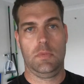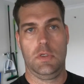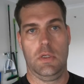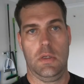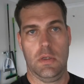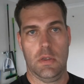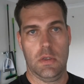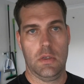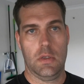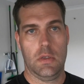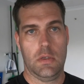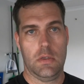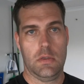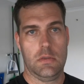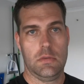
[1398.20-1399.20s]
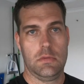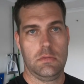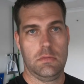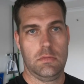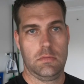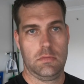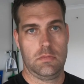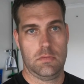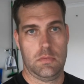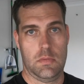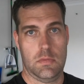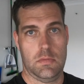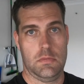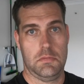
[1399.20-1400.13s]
Nobody speaks.